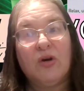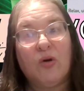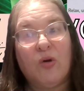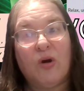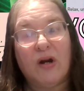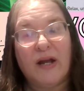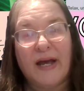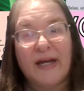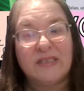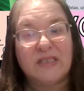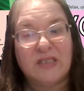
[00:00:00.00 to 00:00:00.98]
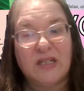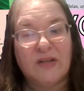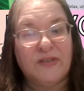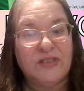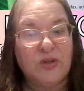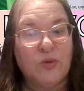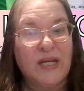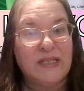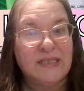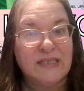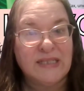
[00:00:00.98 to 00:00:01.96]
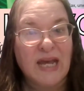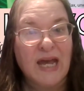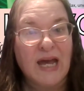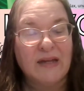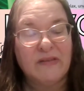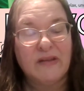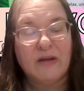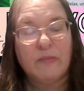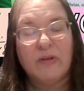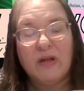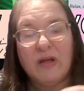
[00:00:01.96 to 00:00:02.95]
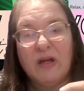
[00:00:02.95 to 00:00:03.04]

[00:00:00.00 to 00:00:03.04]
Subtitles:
or ask if it's okay to tag them.